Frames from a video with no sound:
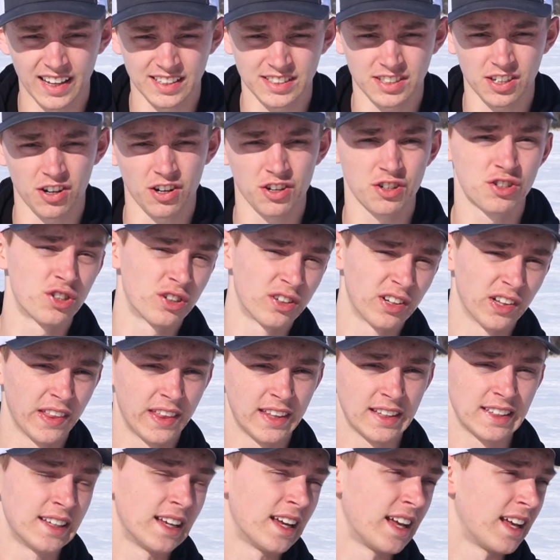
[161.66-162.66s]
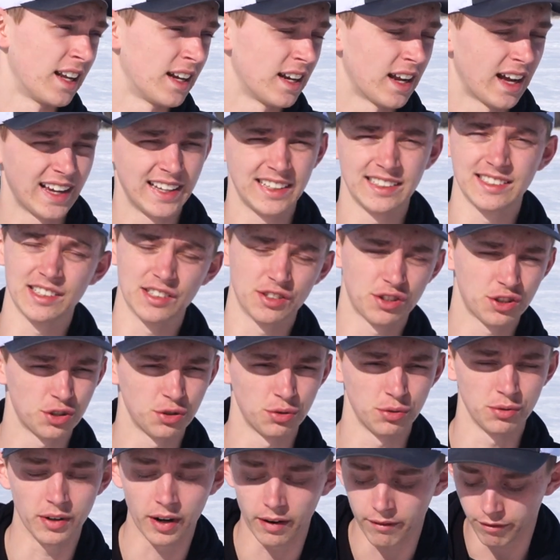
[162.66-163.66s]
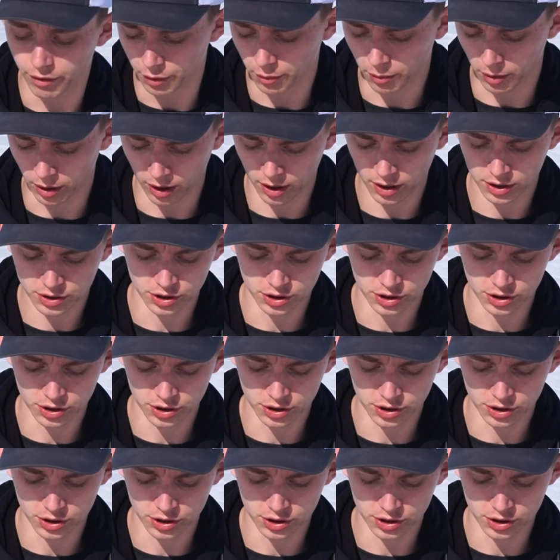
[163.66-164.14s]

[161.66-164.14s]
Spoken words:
started drilling and ice is shooting everywhere.